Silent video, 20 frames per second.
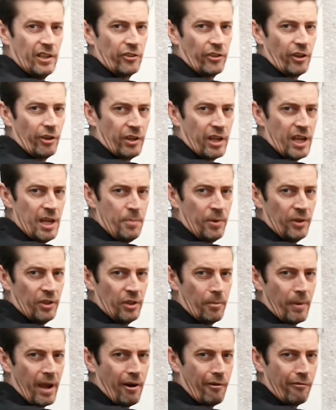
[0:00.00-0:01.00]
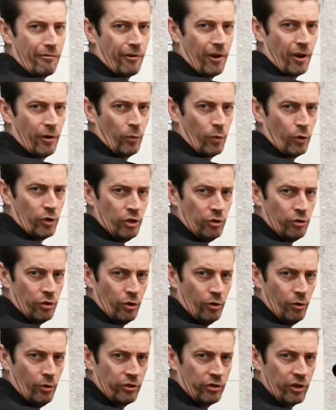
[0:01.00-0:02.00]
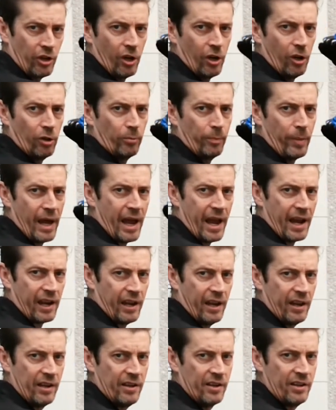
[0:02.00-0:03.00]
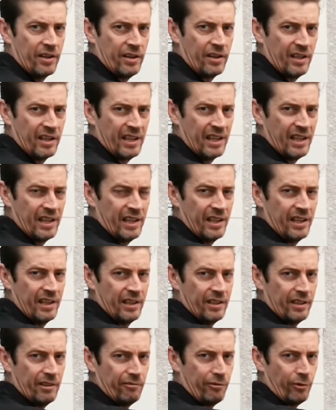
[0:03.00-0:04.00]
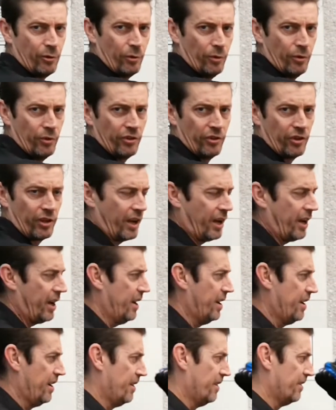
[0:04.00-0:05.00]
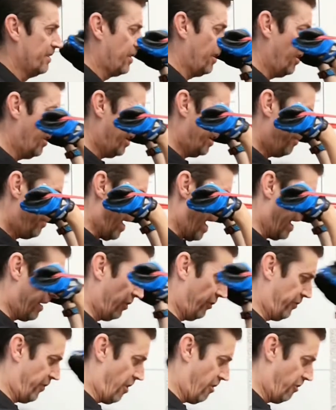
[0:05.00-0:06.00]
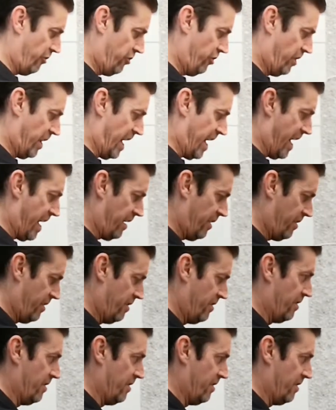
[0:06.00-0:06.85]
So keeping them out front, what you do is curl back and forwards, okay? Curling back as far as you can.